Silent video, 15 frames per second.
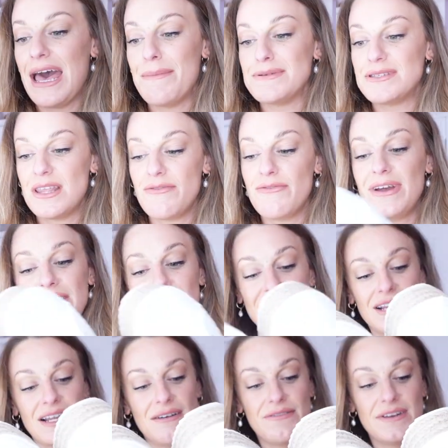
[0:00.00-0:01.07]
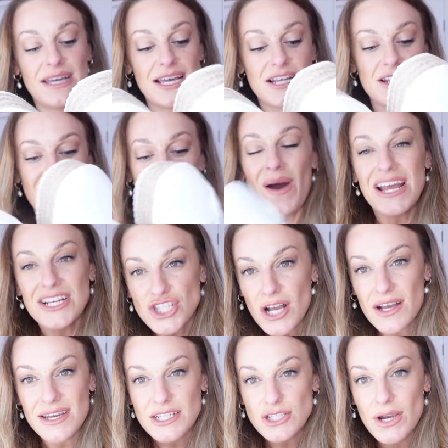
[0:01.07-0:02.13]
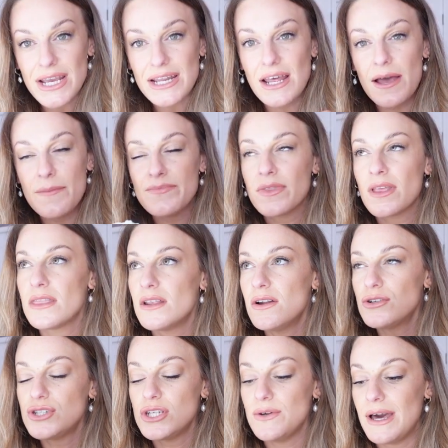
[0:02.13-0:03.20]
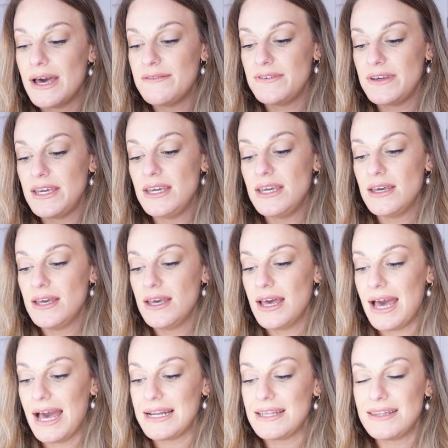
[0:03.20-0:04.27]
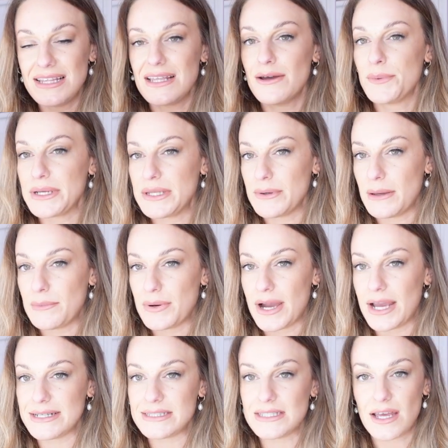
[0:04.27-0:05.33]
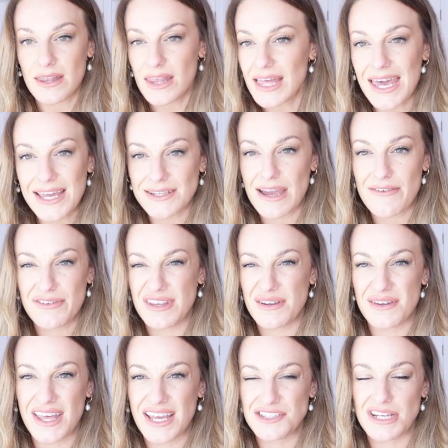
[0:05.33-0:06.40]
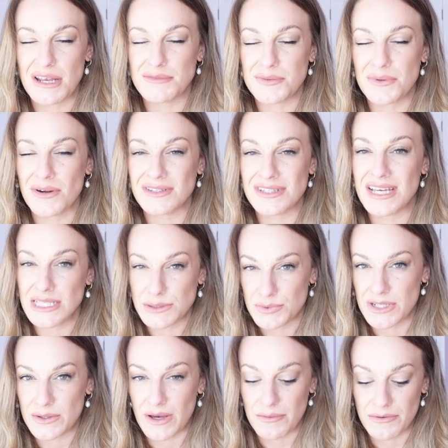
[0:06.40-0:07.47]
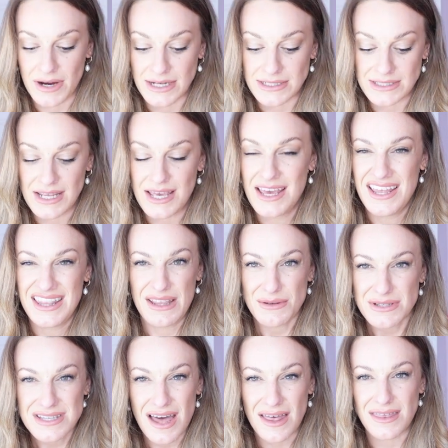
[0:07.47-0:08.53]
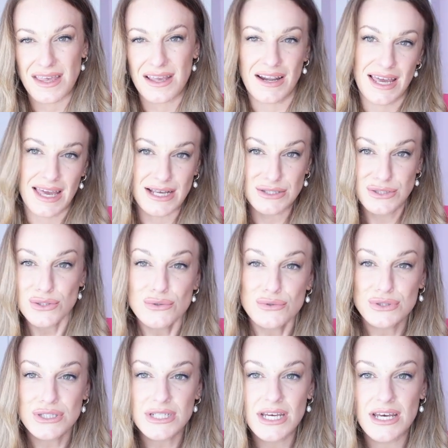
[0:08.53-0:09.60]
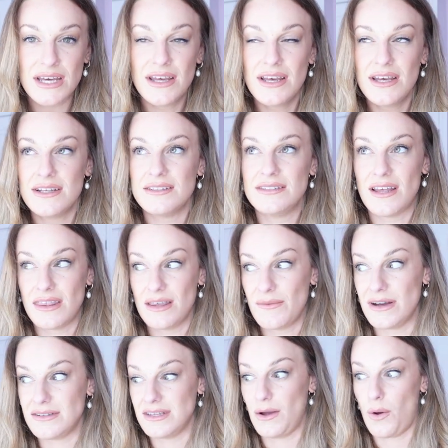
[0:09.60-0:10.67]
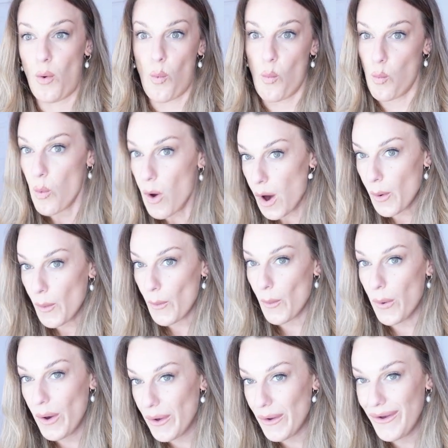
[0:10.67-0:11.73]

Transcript: so they're really, really lovely. They're quite a chunky trainer, not too heavy, and I think they were pretty well priced. I think everything on H&M, to be honest, is pretty well priced. There was nothing like extortionate, nothing where I was like, whoa.